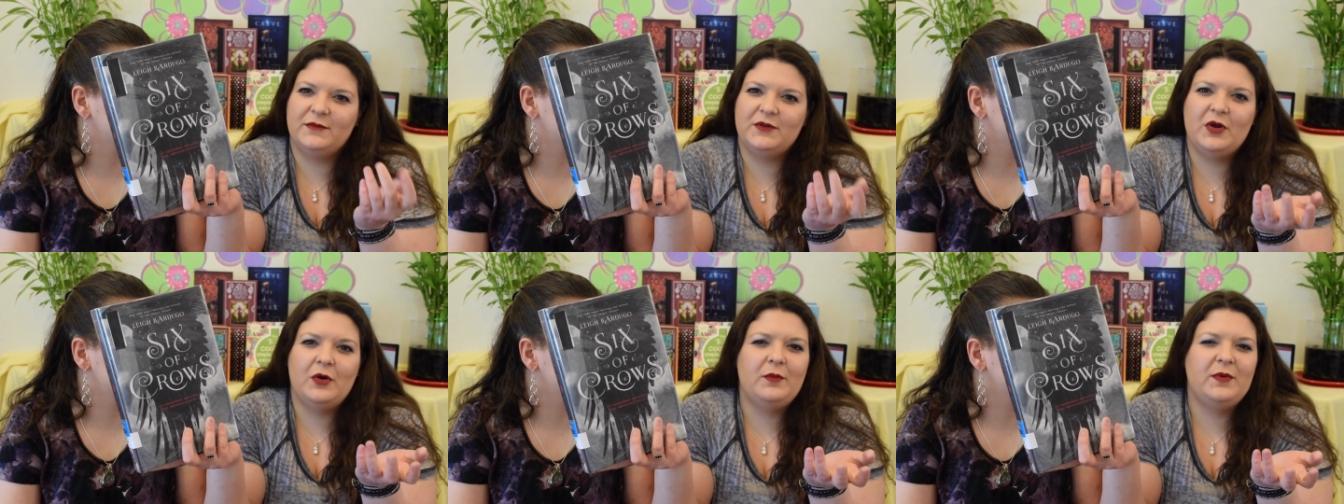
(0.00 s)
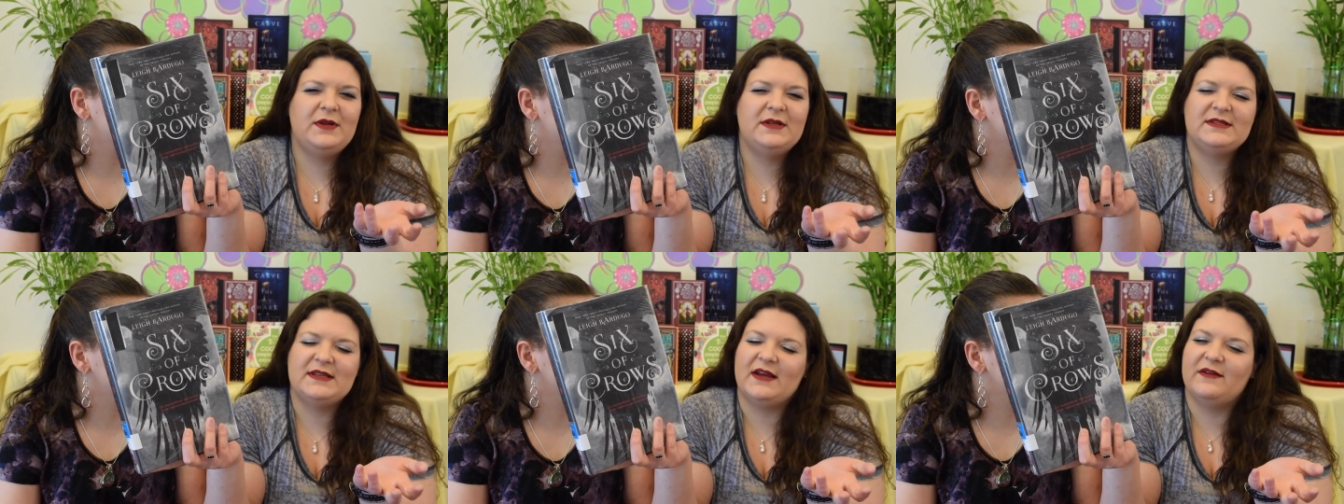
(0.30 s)

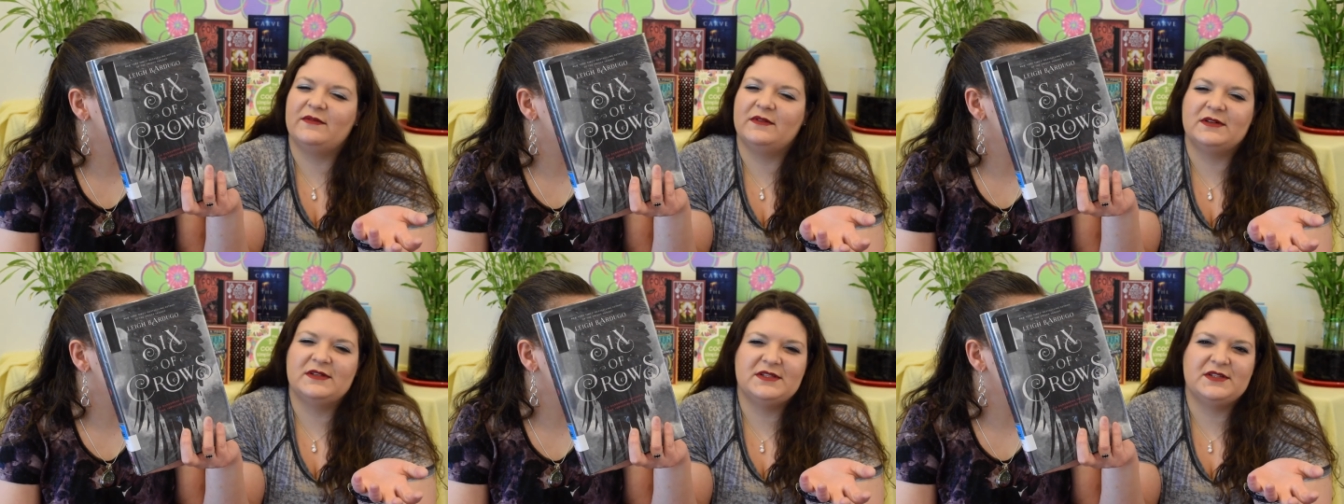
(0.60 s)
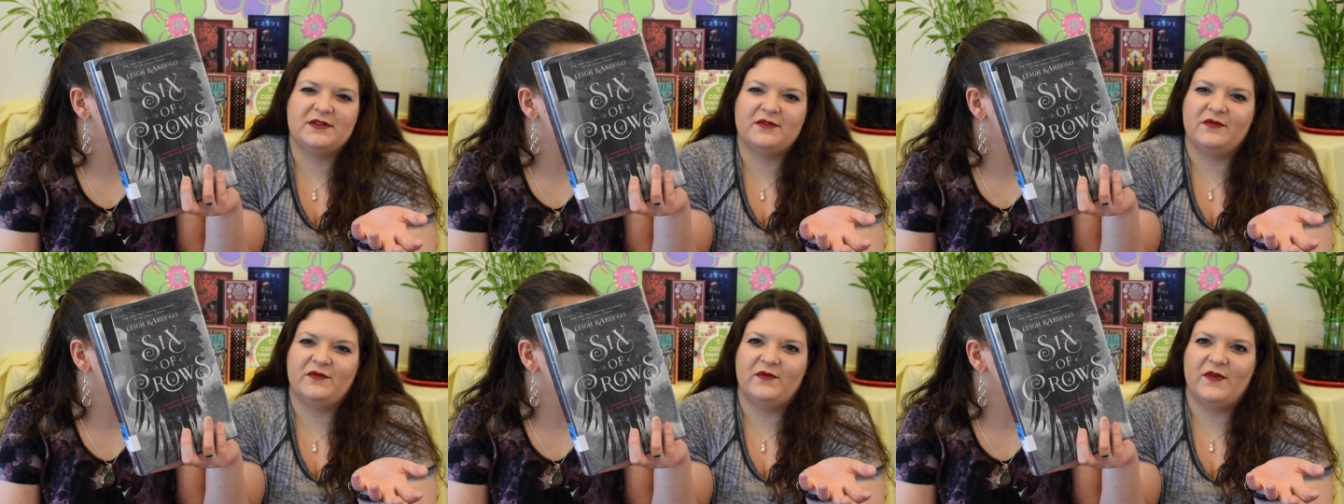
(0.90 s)
Nobody's ever
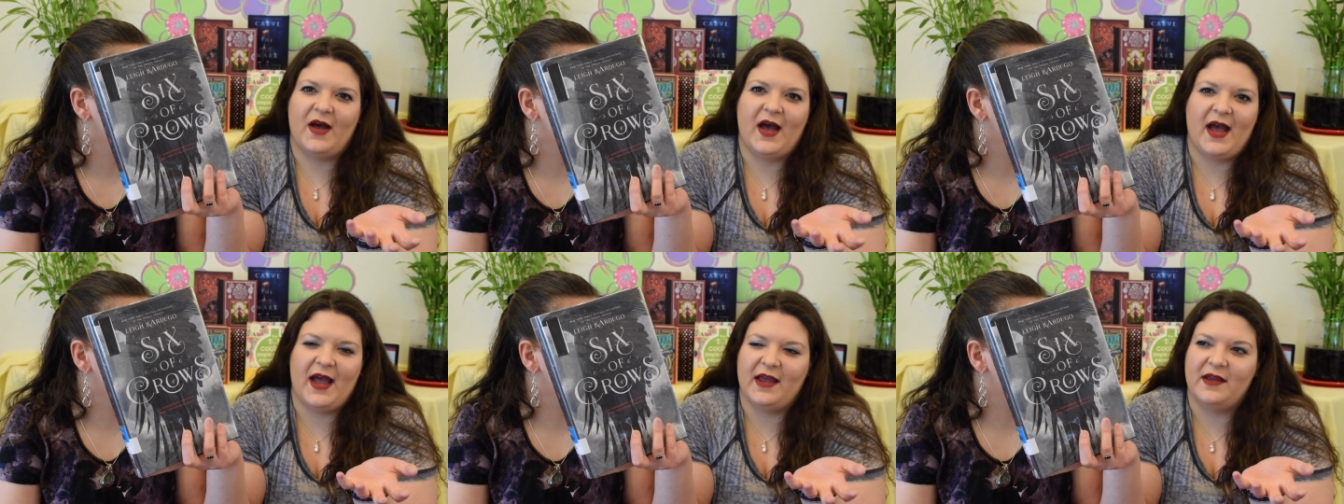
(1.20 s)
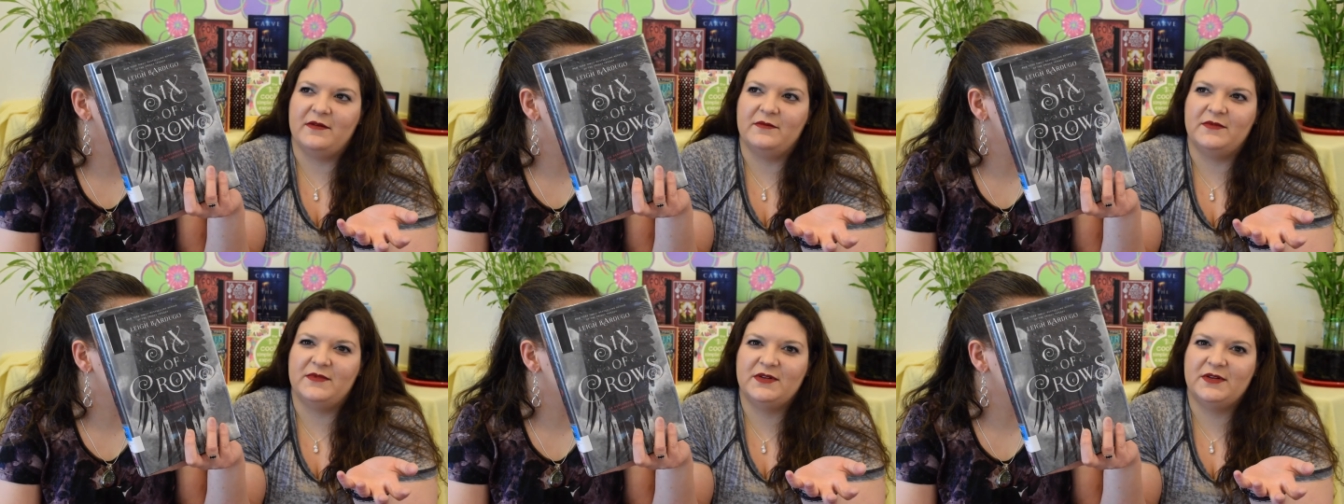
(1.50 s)

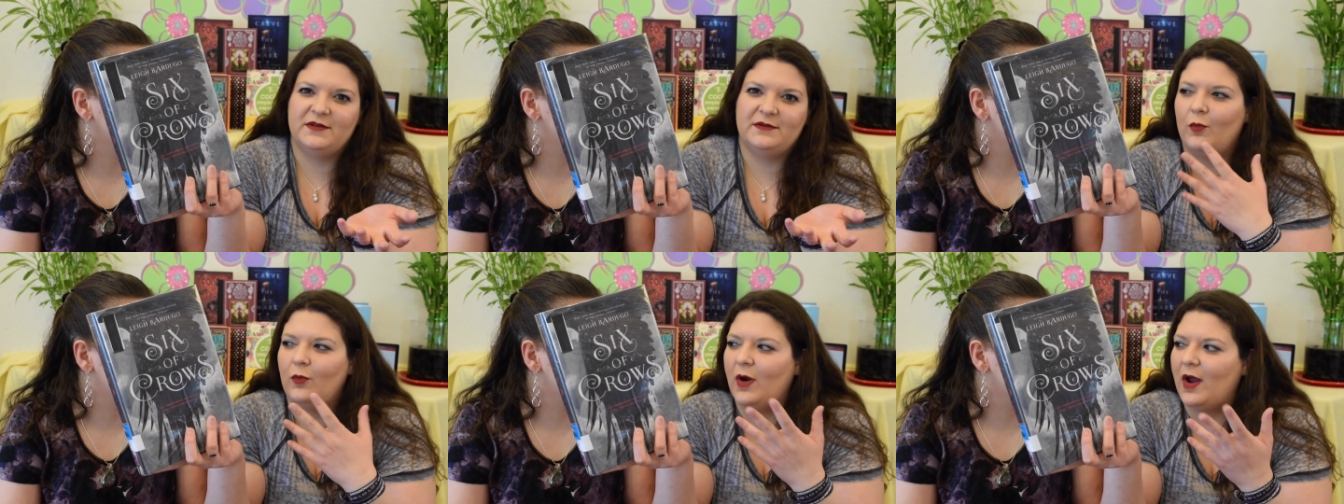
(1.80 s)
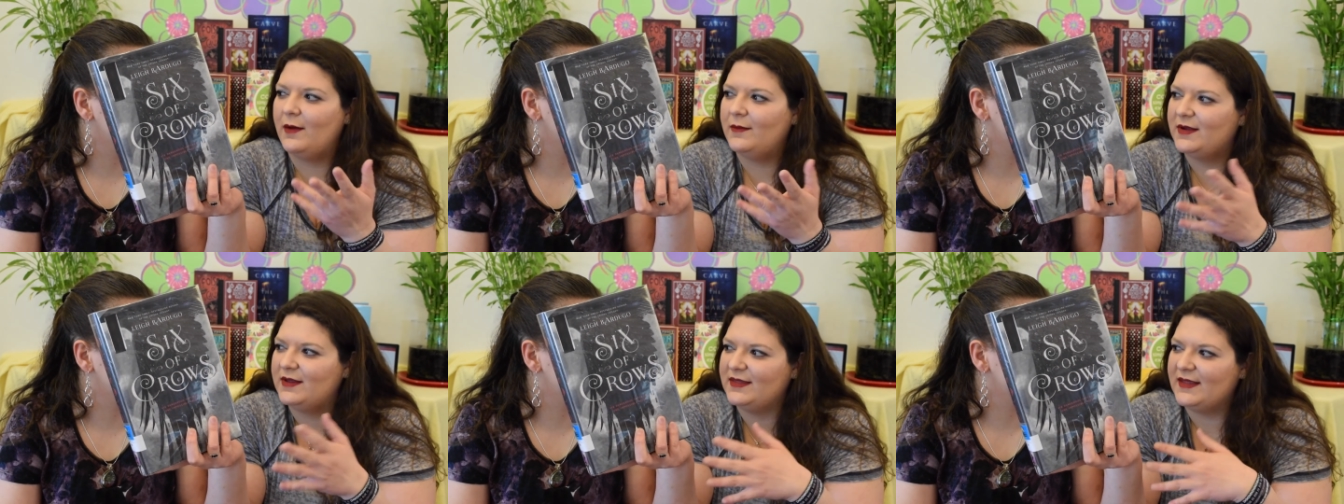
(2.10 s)
survived
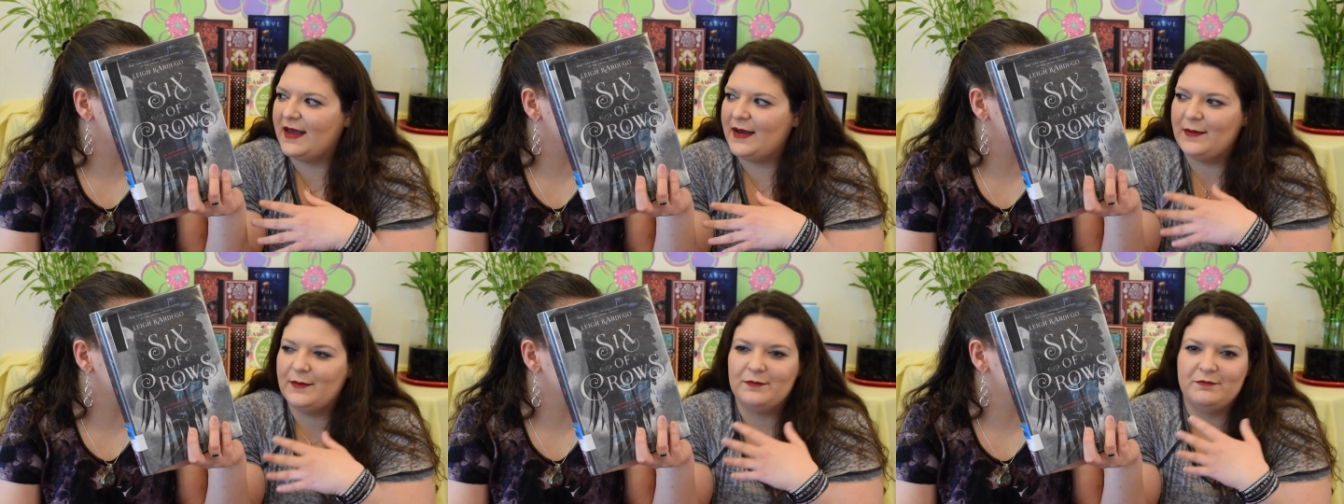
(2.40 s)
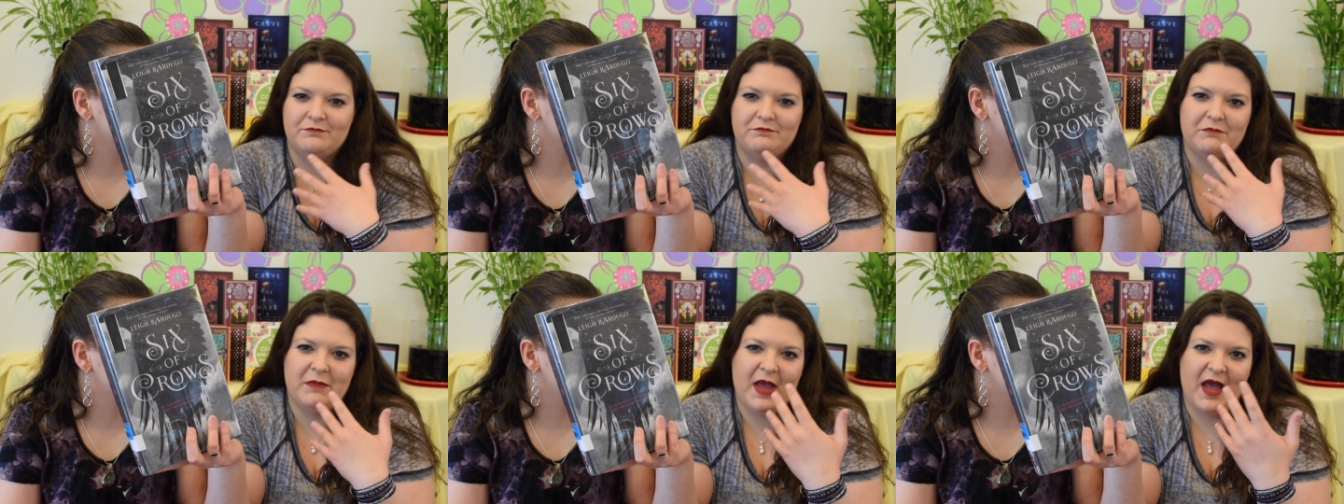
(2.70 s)
robbing
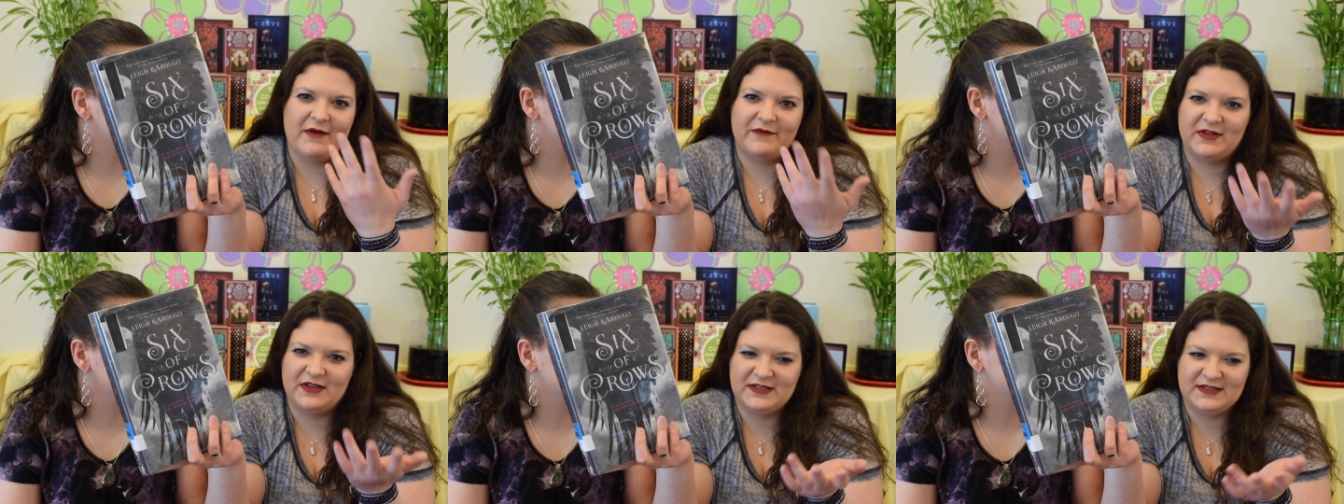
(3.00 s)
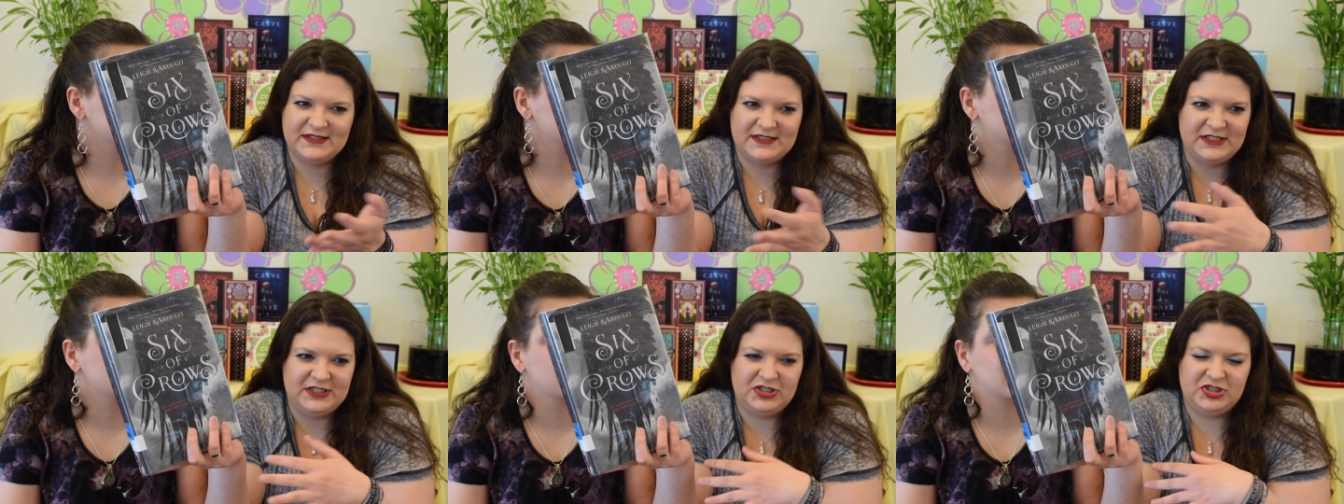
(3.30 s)
them, having a
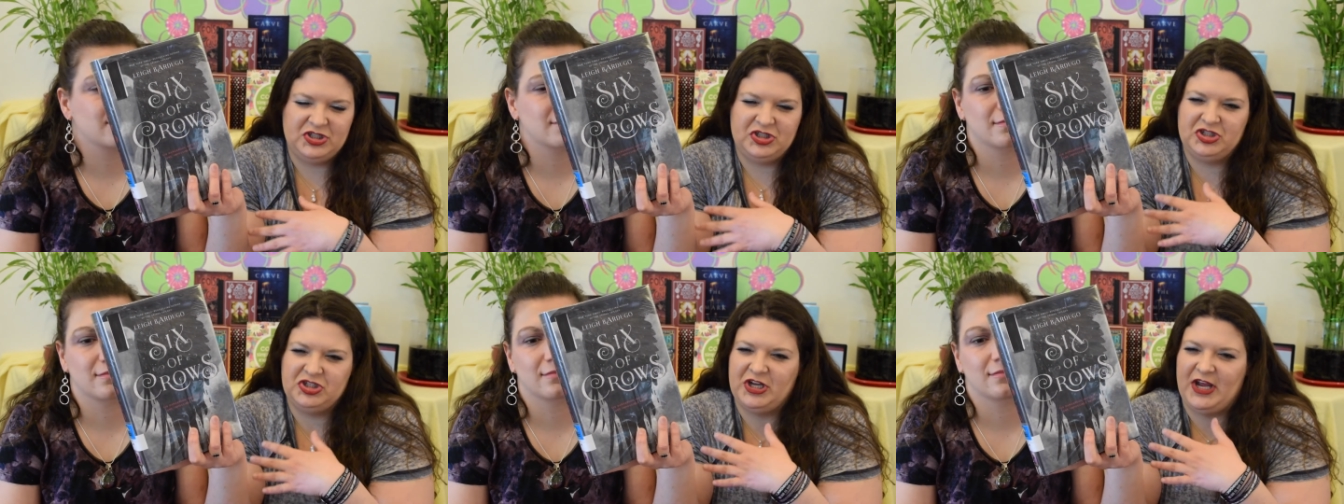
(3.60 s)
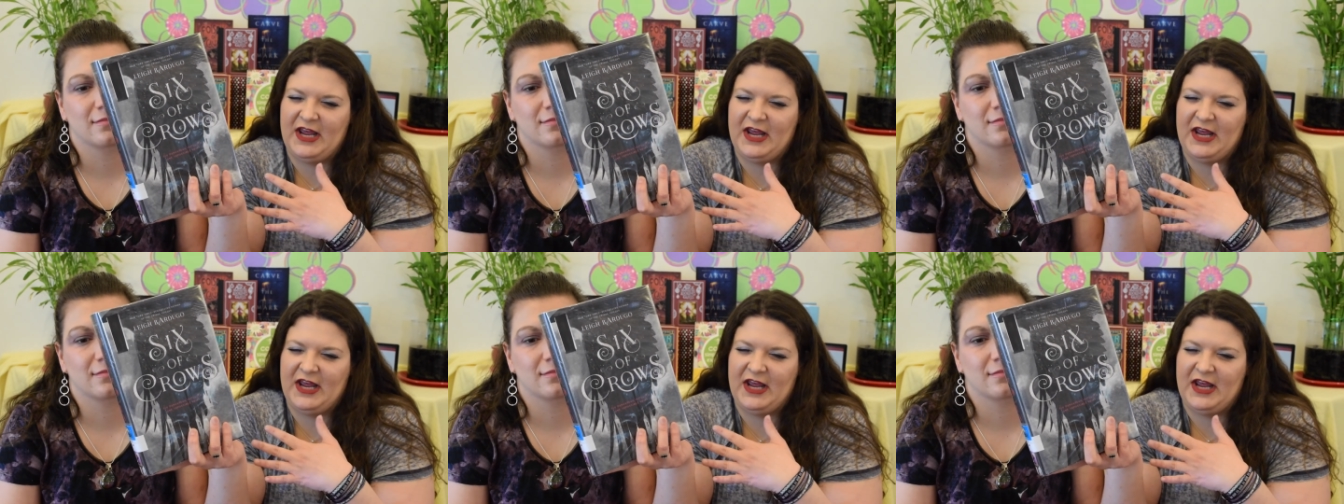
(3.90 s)
siege,